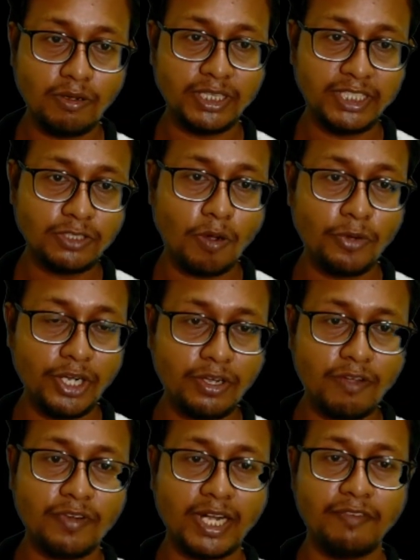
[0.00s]
this component
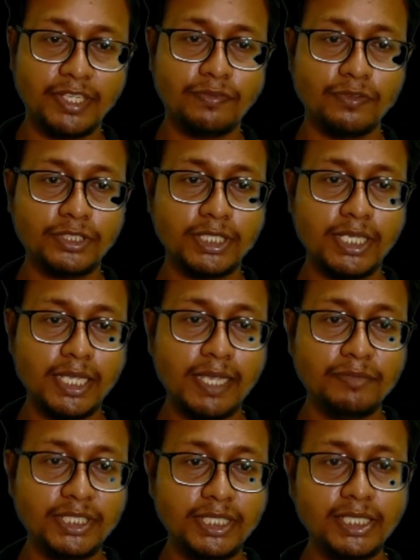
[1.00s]
of gravity force,
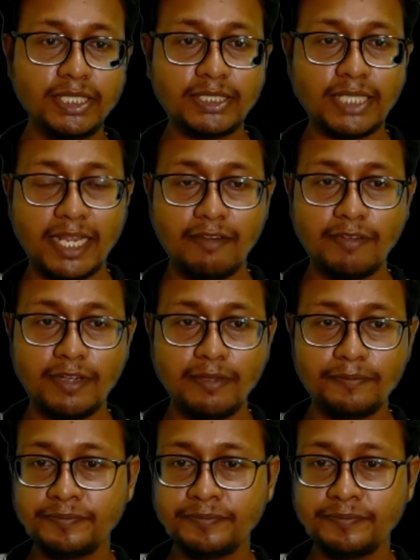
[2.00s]
mg sin alpha.